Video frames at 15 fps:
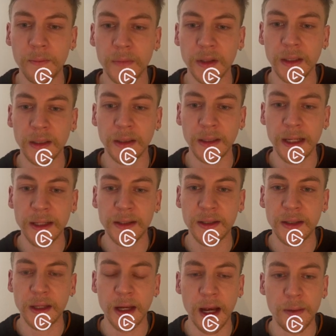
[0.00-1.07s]
That's
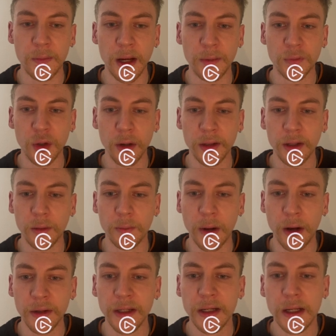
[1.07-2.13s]
I'm talking
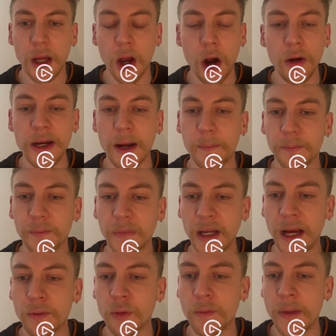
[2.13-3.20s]
about it. Oh yeah, I
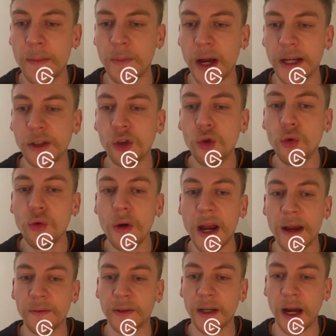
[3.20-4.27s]
remember I do
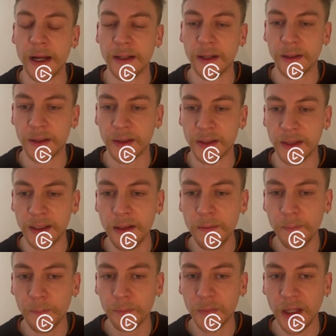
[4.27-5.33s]
have the Under the Sea.
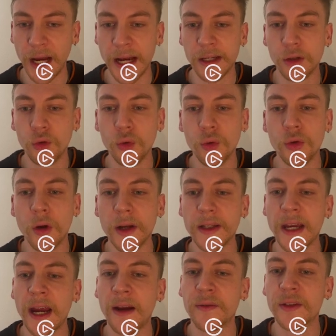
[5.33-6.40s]
I do not
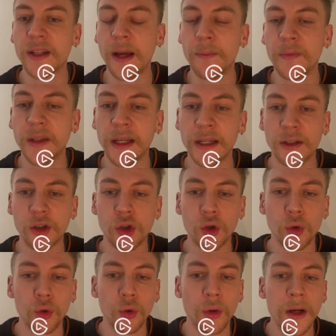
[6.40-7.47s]
have something
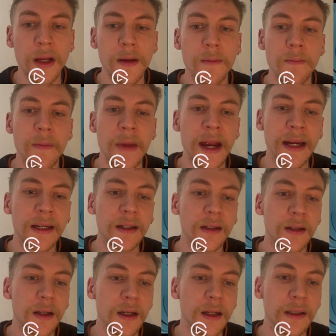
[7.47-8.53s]
to make
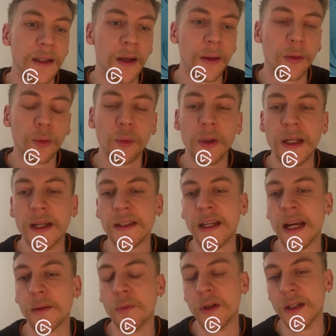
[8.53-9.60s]
the 3
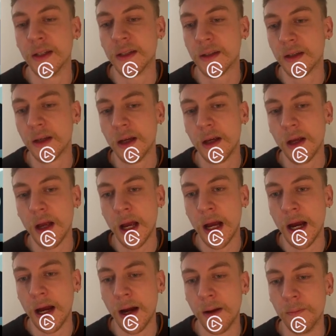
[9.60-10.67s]
attack minions
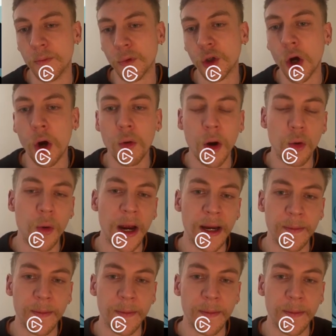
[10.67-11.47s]
go away.